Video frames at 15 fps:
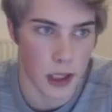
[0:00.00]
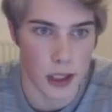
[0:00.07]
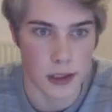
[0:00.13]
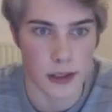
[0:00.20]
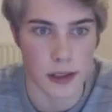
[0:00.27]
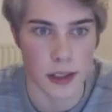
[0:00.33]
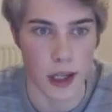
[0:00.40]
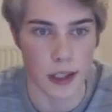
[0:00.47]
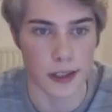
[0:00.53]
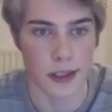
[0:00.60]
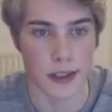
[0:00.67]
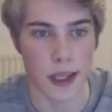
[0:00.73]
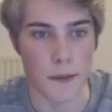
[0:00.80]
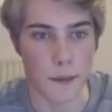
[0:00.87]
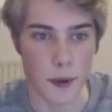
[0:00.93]
a, uh, it's a nice
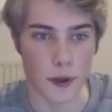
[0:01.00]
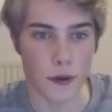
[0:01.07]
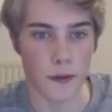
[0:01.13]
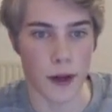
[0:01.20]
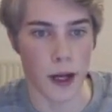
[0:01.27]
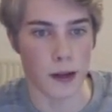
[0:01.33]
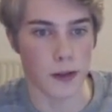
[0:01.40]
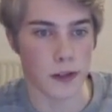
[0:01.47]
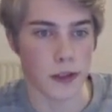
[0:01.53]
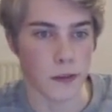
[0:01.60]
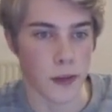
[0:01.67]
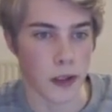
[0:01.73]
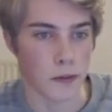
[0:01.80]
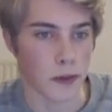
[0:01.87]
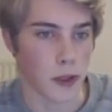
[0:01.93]
example of how
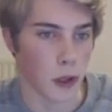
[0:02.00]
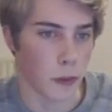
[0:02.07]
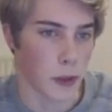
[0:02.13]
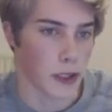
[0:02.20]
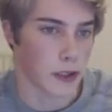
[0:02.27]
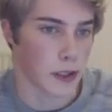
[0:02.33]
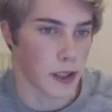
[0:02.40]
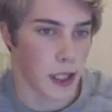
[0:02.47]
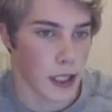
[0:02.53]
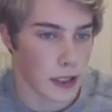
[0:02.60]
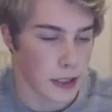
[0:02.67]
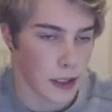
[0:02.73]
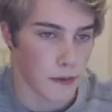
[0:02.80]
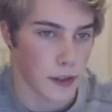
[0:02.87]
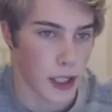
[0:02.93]
sometimes stalemates can
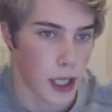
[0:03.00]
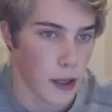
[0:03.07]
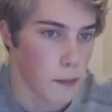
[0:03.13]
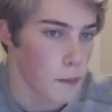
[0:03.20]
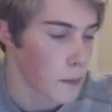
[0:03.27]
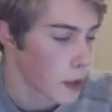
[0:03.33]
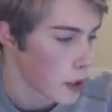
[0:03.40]
save the game.